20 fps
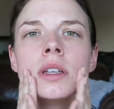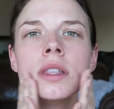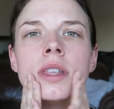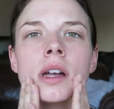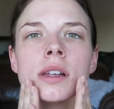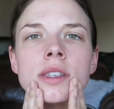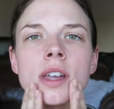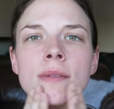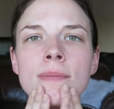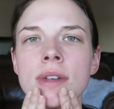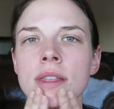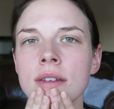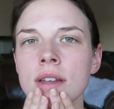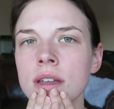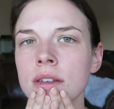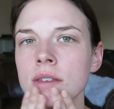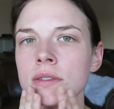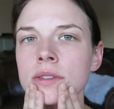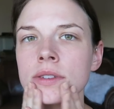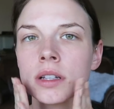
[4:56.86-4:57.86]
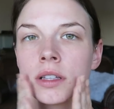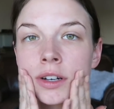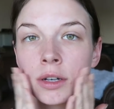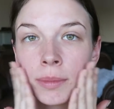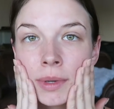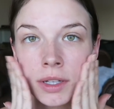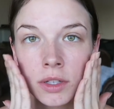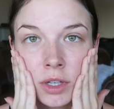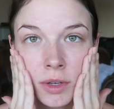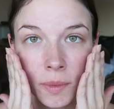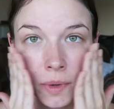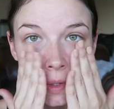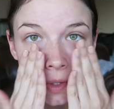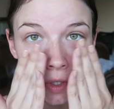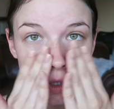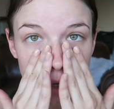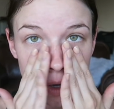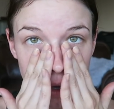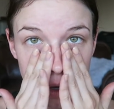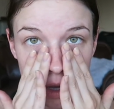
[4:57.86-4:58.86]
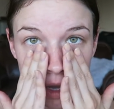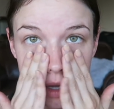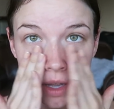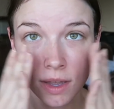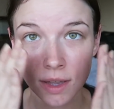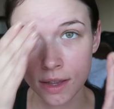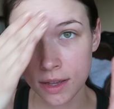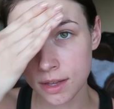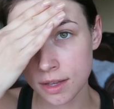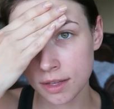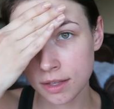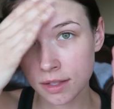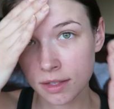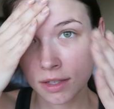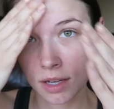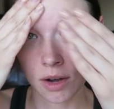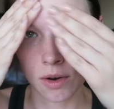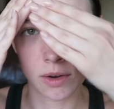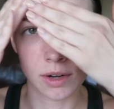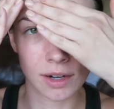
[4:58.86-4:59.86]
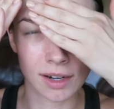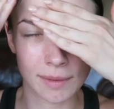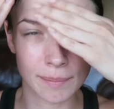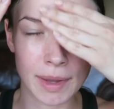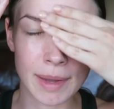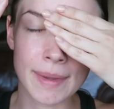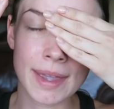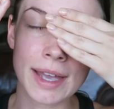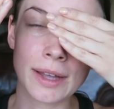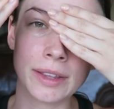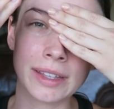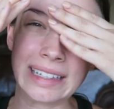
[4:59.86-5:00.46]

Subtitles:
see, that time I think I used a little bit too much toner. Maybe I